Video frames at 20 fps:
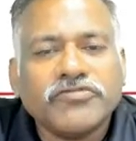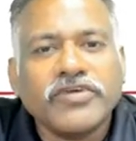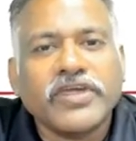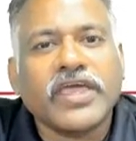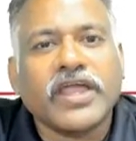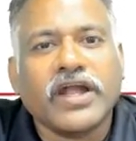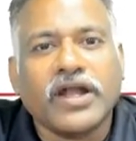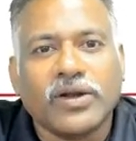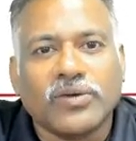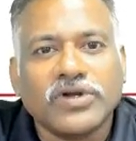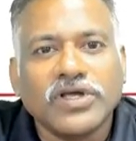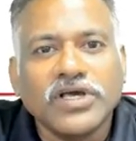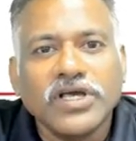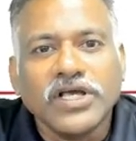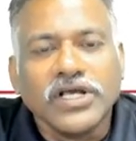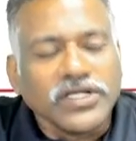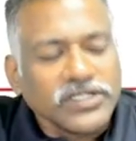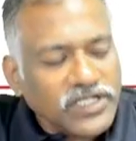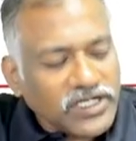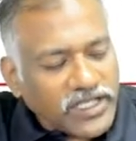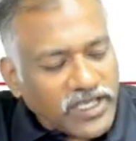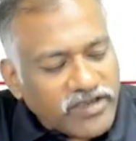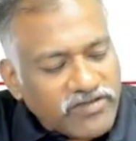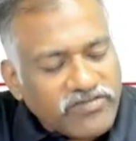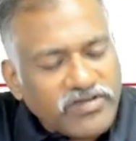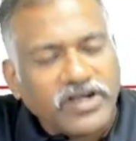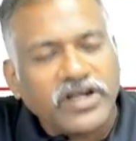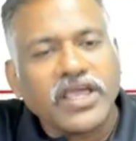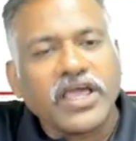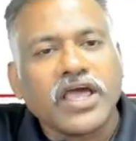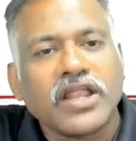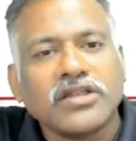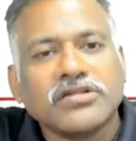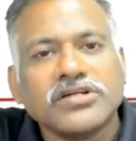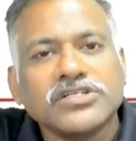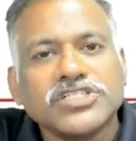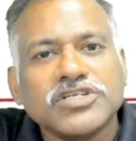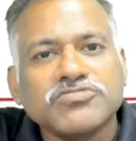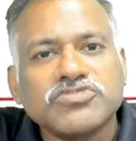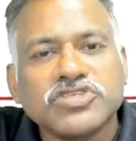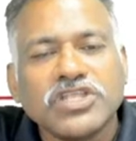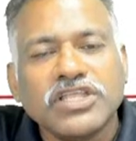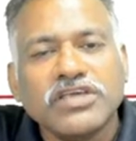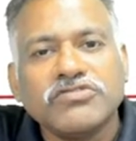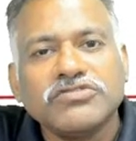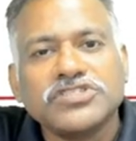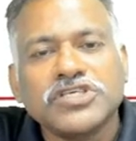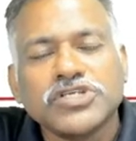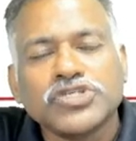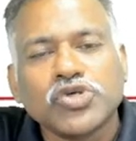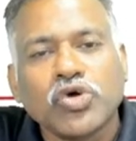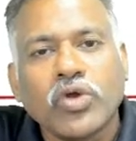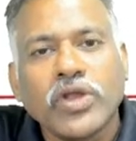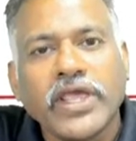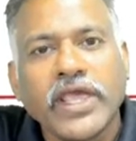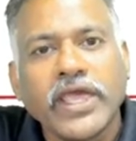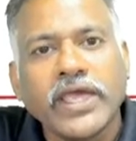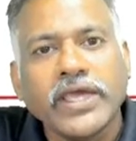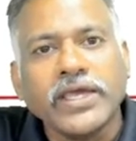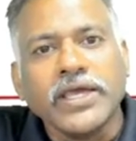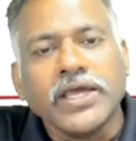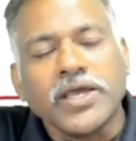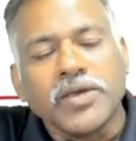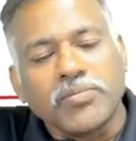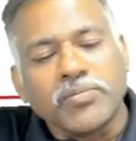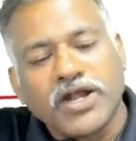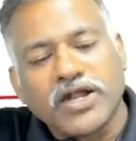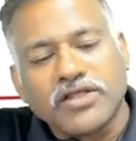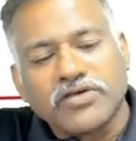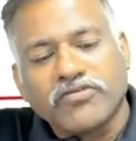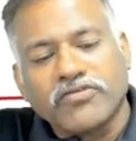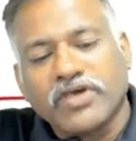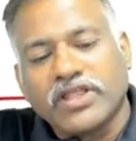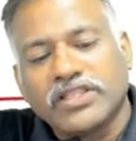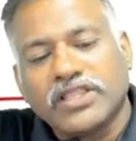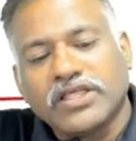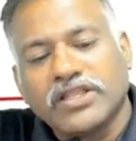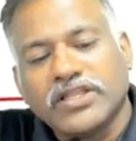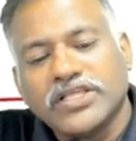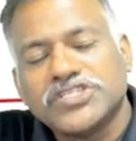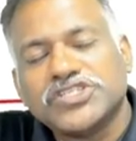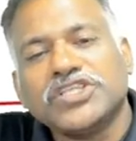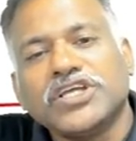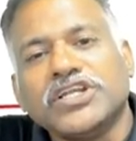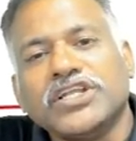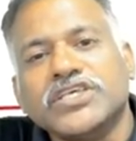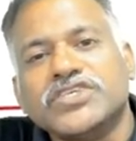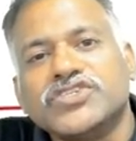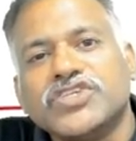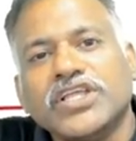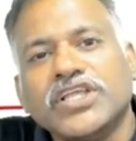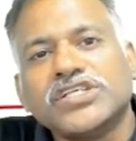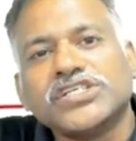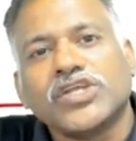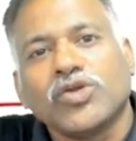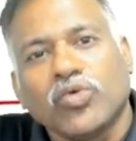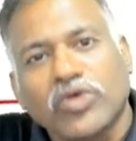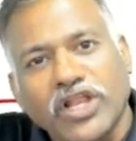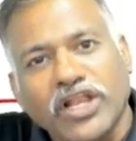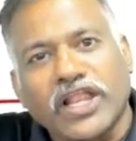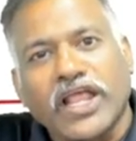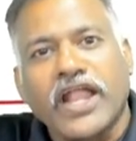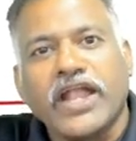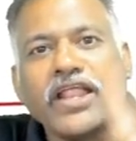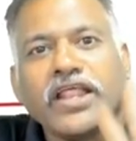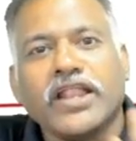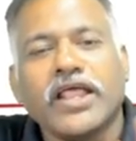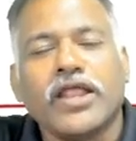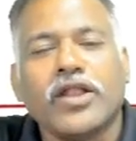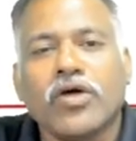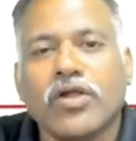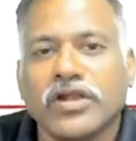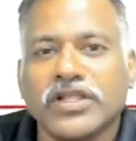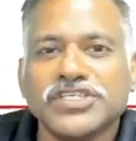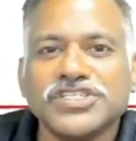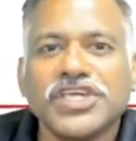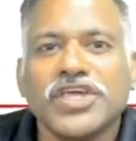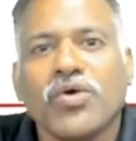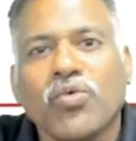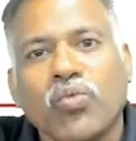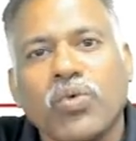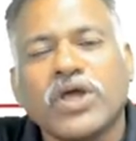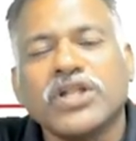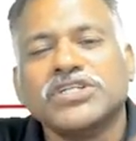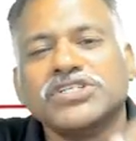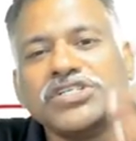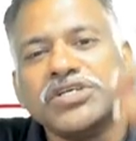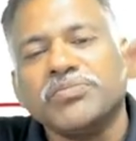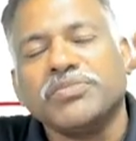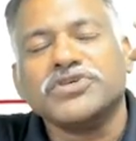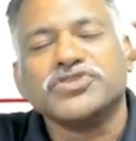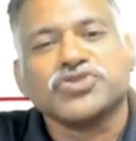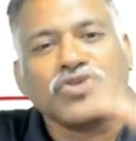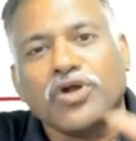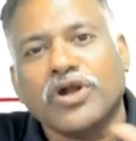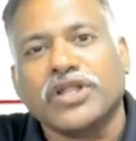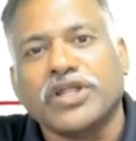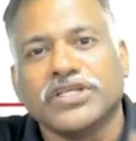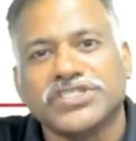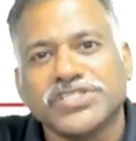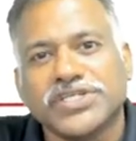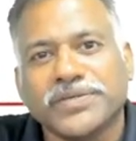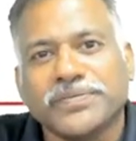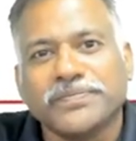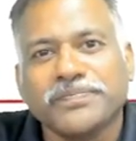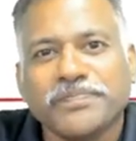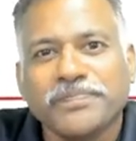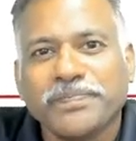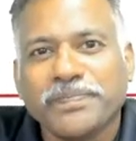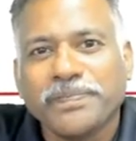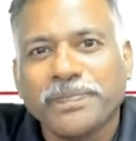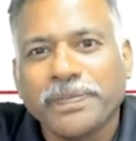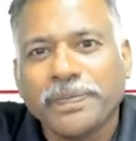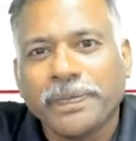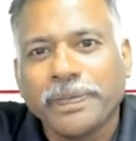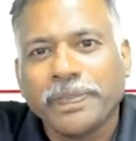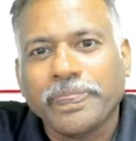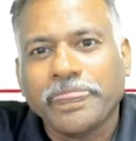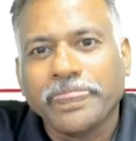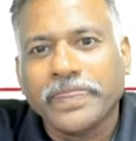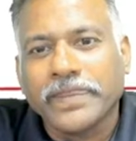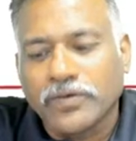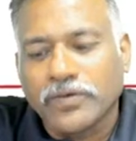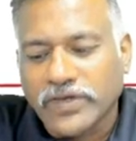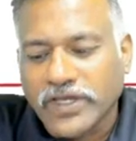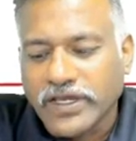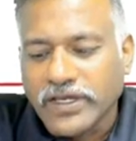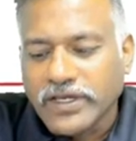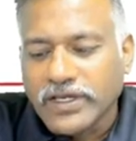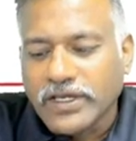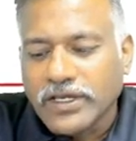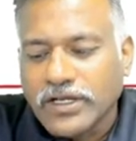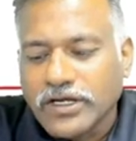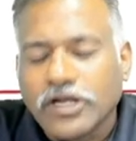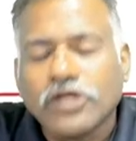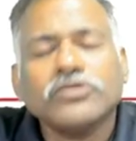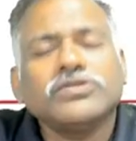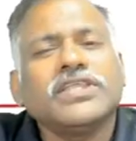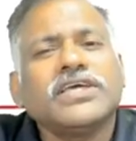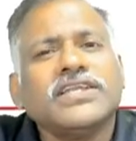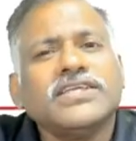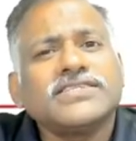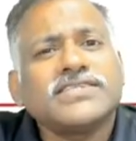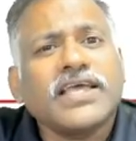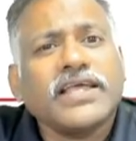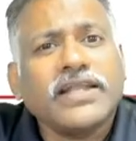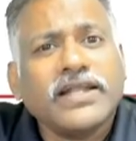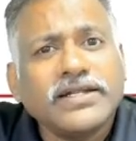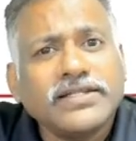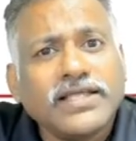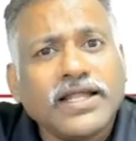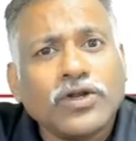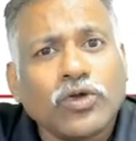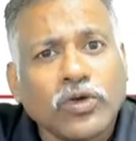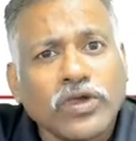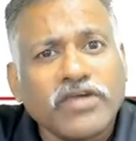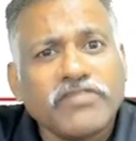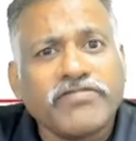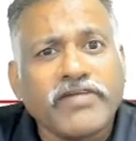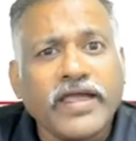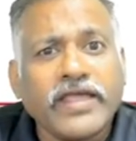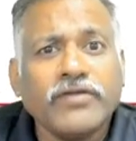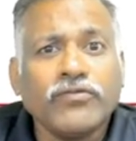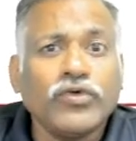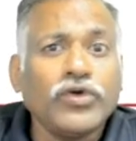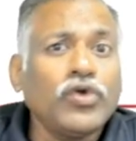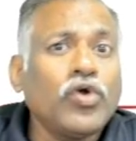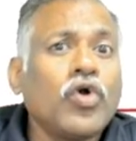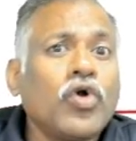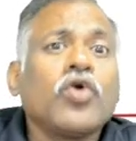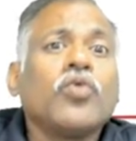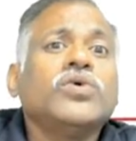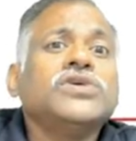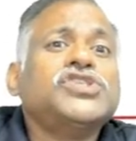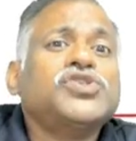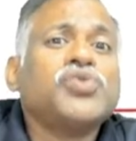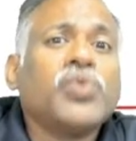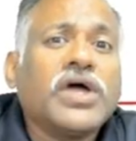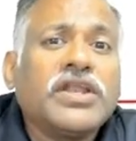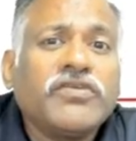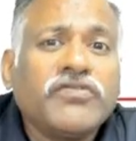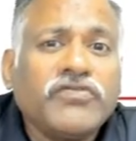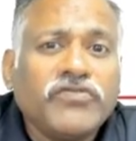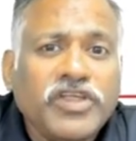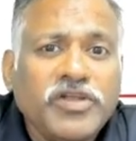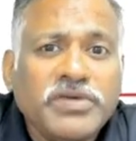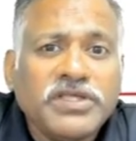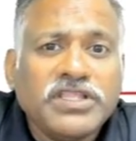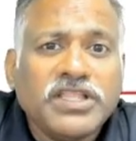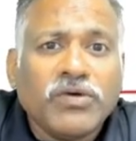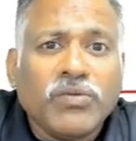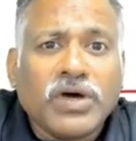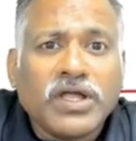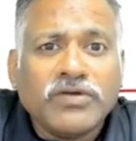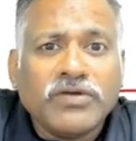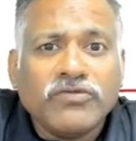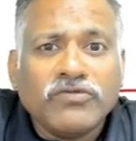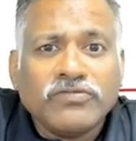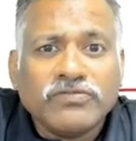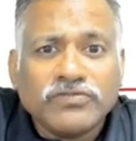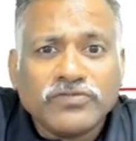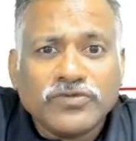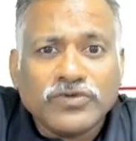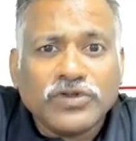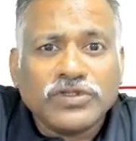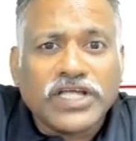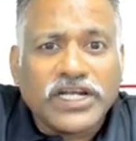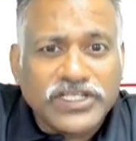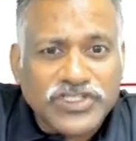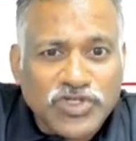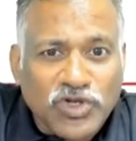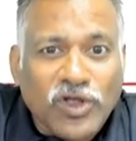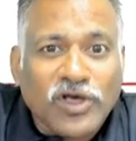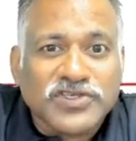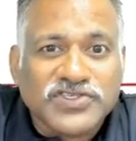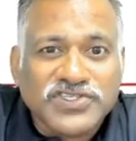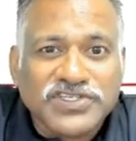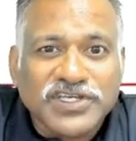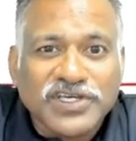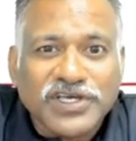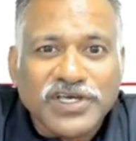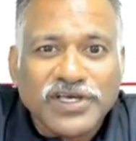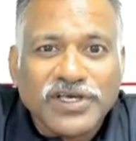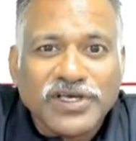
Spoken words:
figured out, that every day 100 ships leave the shore A, but when they reach the destination, only 99 are reaching, one ship is not reaching. Okay, now they decided that, okay, fine, we don't know which one will be the one, you know, that is lost.